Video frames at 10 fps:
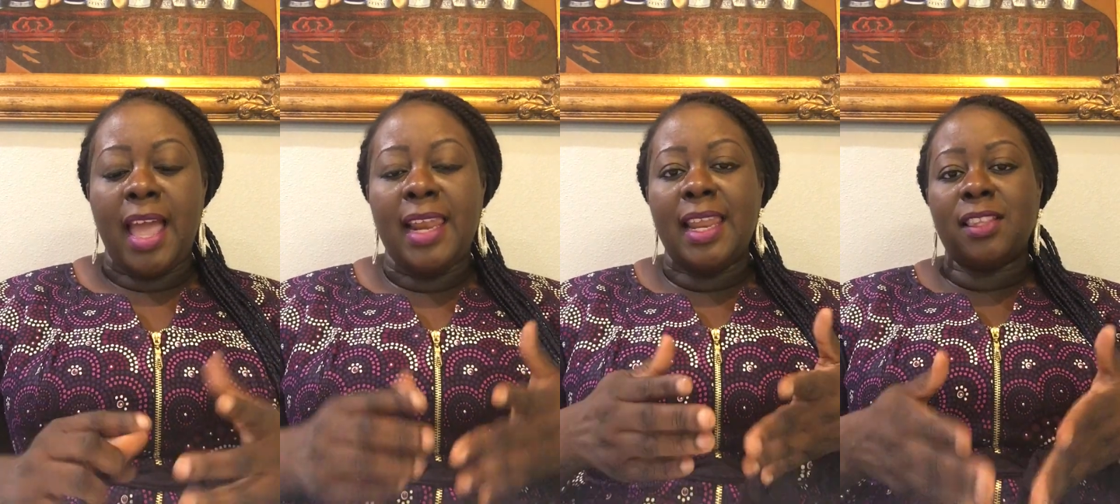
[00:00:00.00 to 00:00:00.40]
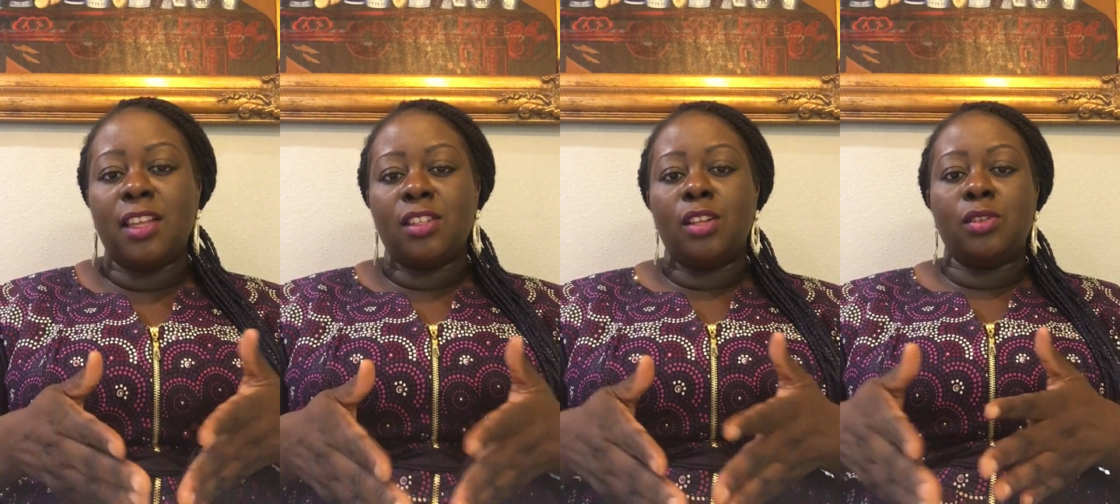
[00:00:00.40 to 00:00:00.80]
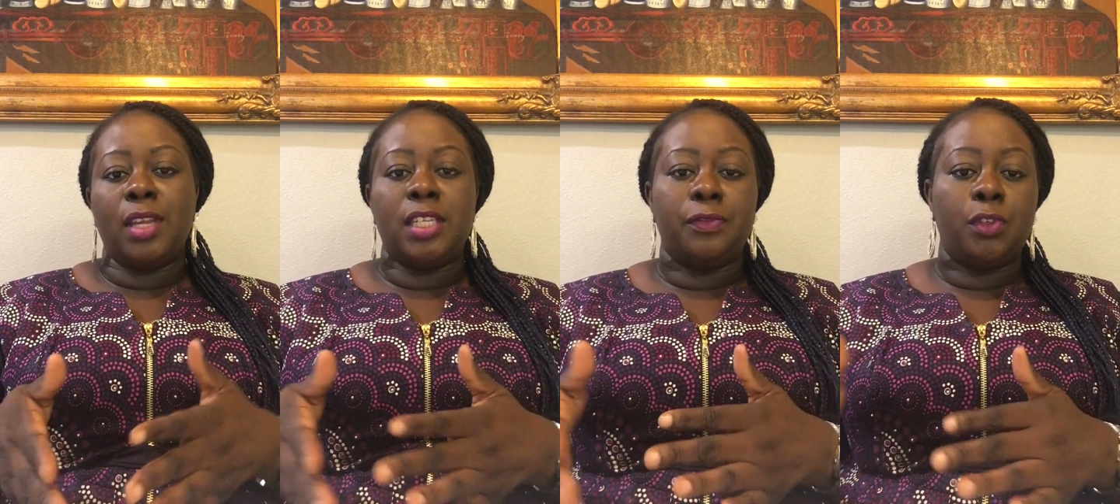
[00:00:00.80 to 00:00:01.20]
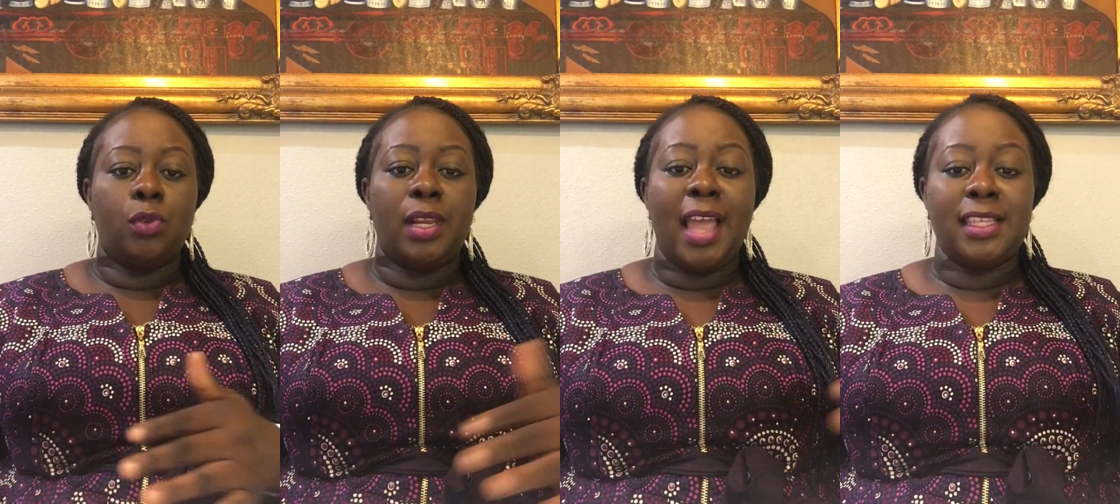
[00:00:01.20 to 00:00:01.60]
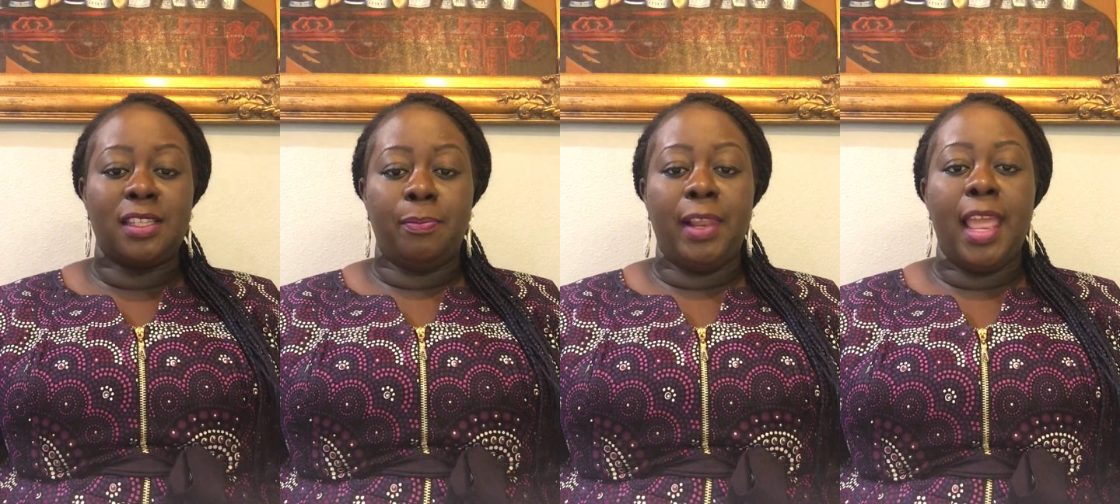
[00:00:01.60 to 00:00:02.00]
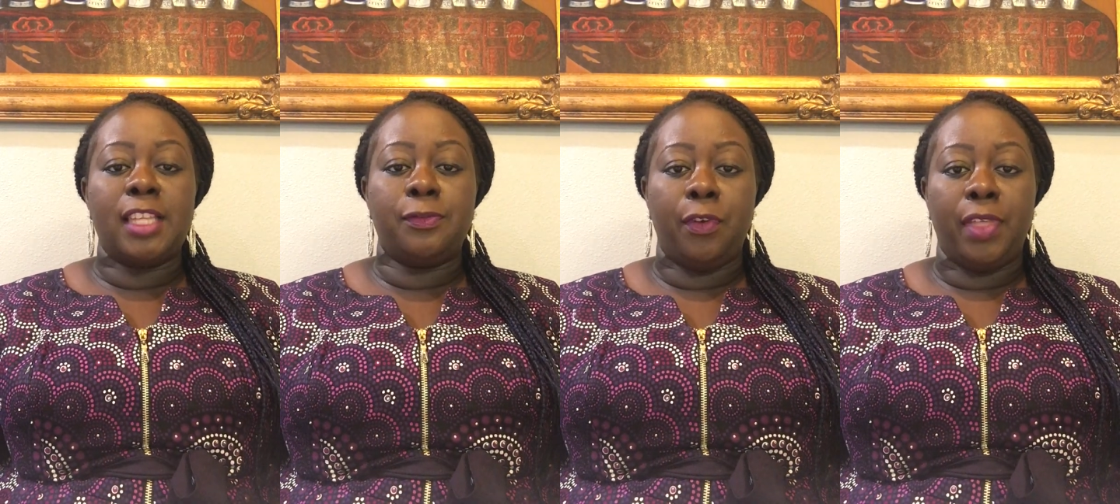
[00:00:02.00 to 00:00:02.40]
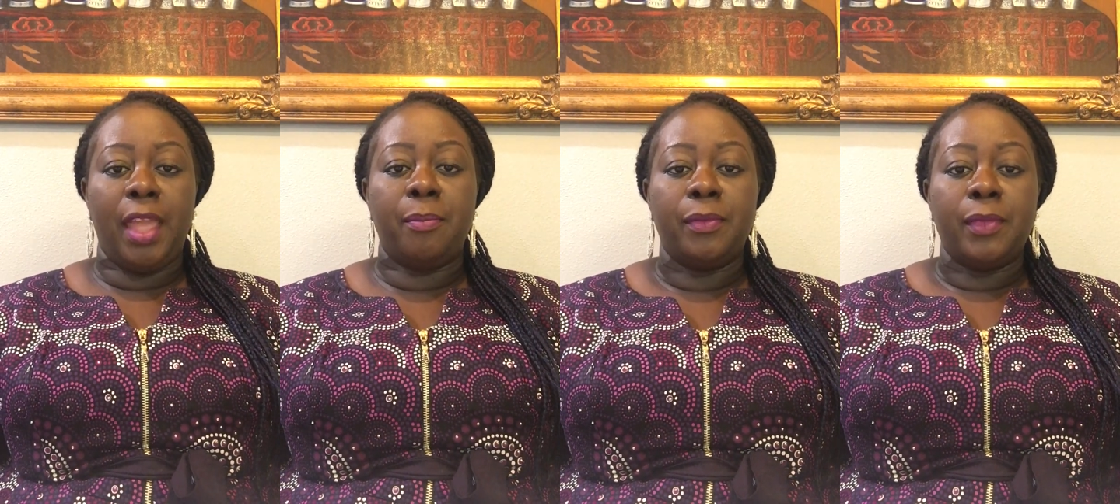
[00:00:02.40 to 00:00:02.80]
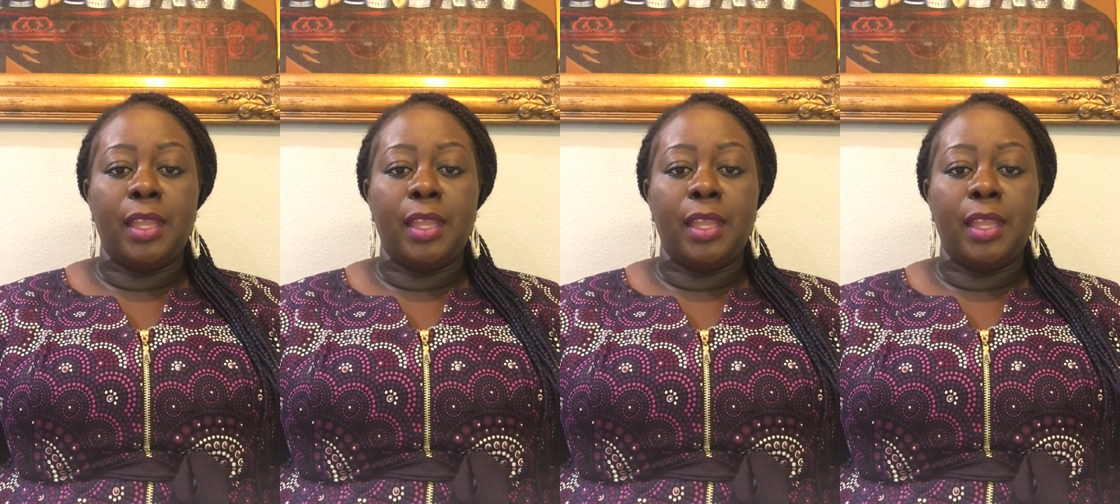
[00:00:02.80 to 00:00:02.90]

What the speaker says: And let us also individualize the plans for them